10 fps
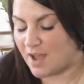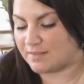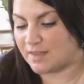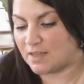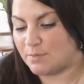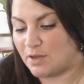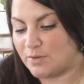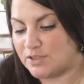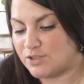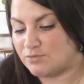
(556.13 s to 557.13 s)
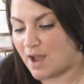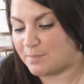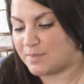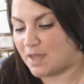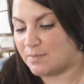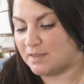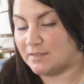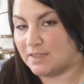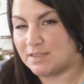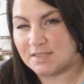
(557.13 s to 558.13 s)
I think I'm going to wrap them in
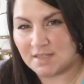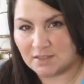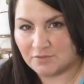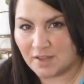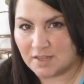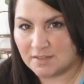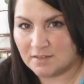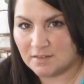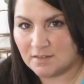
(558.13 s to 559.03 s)
like the cellophane